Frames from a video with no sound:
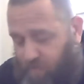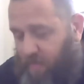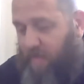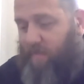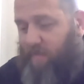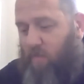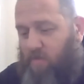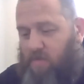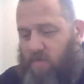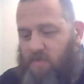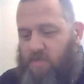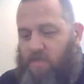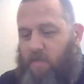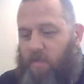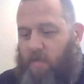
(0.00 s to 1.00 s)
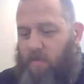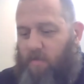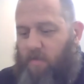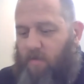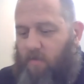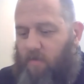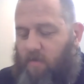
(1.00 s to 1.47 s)
much, because you
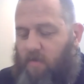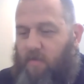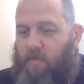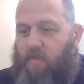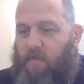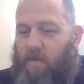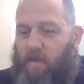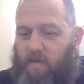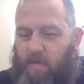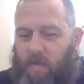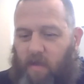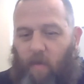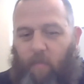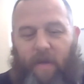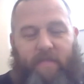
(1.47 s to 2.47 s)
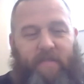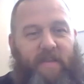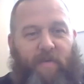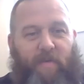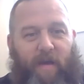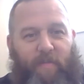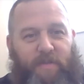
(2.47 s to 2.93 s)
know, you got banding
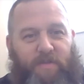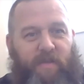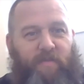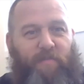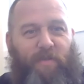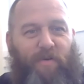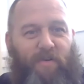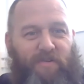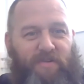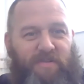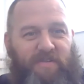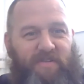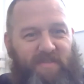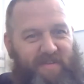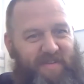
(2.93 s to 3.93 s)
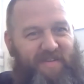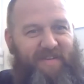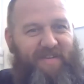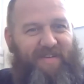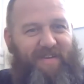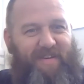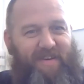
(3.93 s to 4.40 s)
about between blokes.
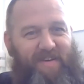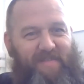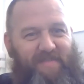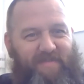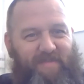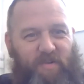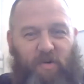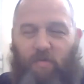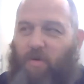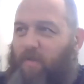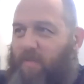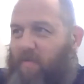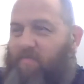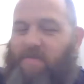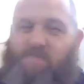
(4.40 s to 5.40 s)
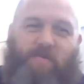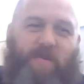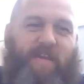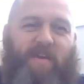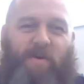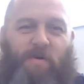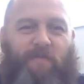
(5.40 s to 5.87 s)
Go with him this
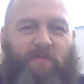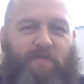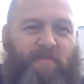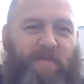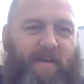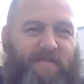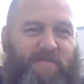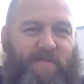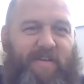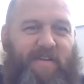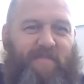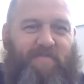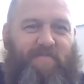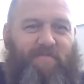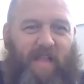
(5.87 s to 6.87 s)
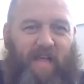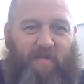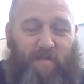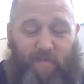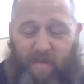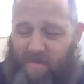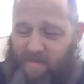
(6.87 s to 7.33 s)
week, go with him next week, and blah blah
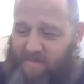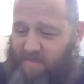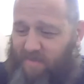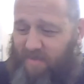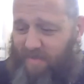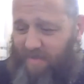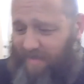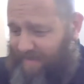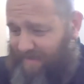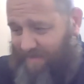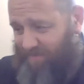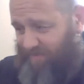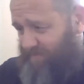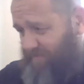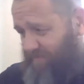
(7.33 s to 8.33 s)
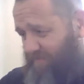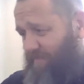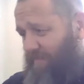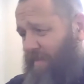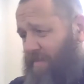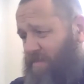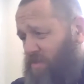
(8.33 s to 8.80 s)
blah. So
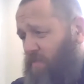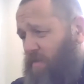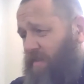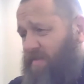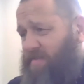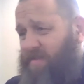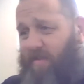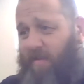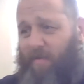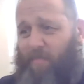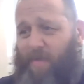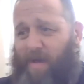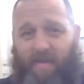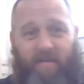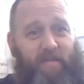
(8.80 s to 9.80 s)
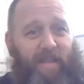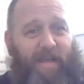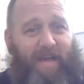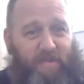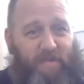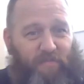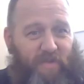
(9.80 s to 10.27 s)
you had somebody listening to Mark and
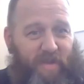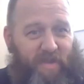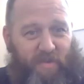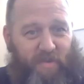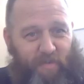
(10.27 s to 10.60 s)
Lard on Radio